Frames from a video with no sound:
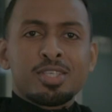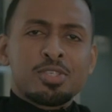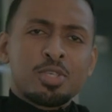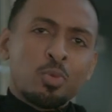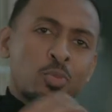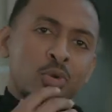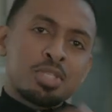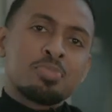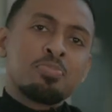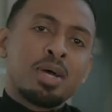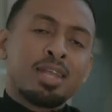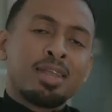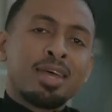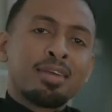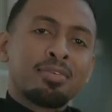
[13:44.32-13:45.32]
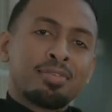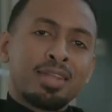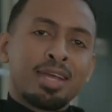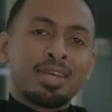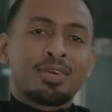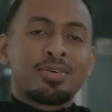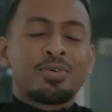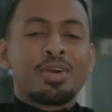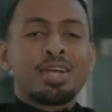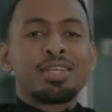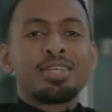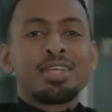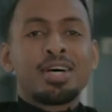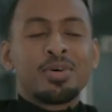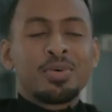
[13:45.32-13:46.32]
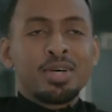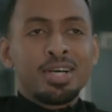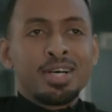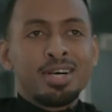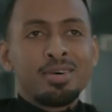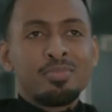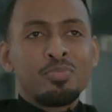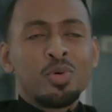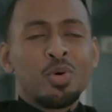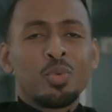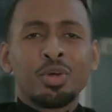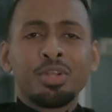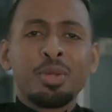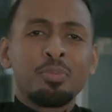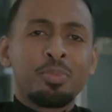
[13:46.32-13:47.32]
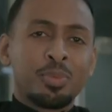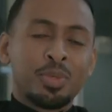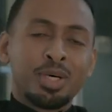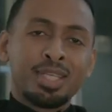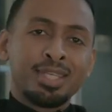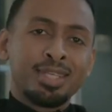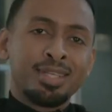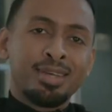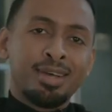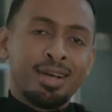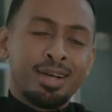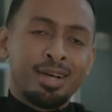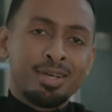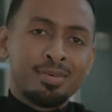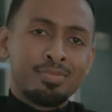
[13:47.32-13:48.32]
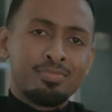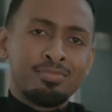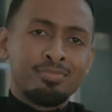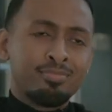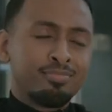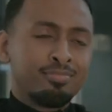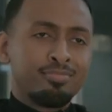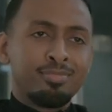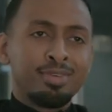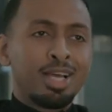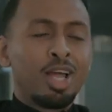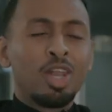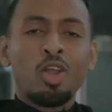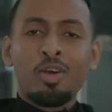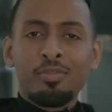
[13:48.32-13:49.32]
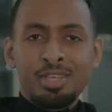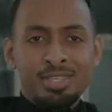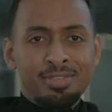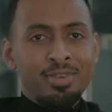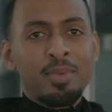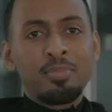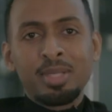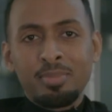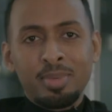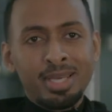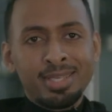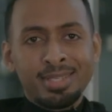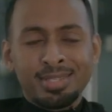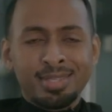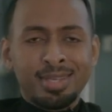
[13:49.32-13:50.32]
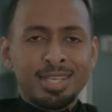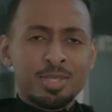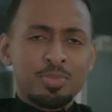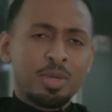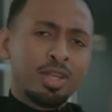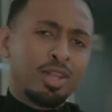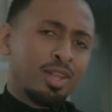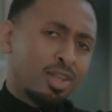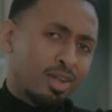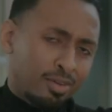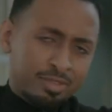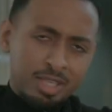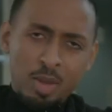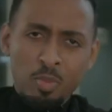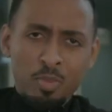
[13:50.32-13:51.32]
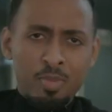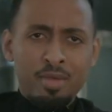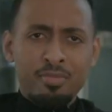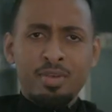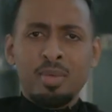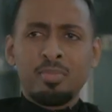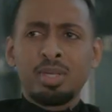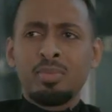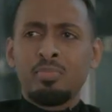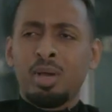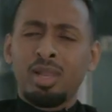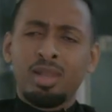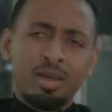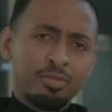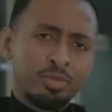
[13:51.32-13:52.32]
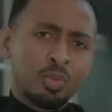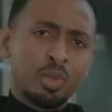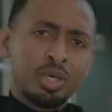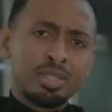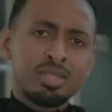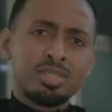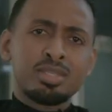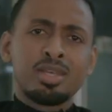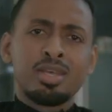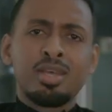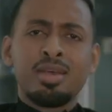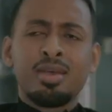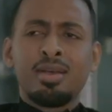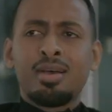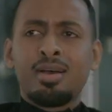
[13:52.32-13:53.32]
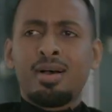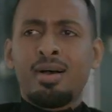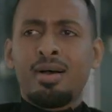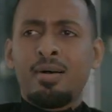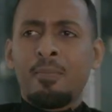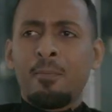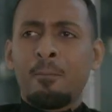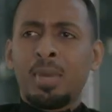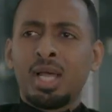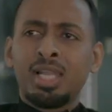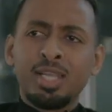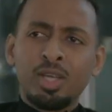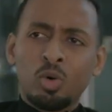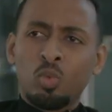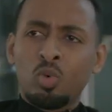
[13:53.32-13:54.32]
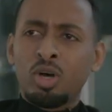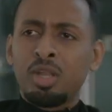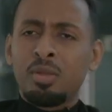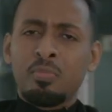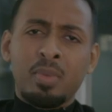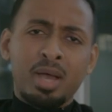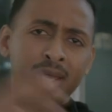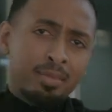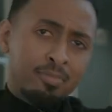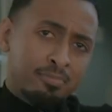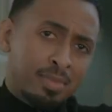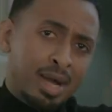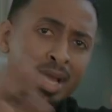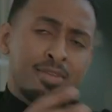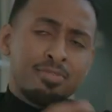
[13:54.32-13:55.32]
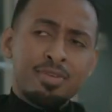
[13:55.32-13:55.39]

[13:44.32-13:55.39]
So what's my life like right now? Well, number one, a lot of it's family based. I spend a lot of time with my family, my loved ones, my little one, my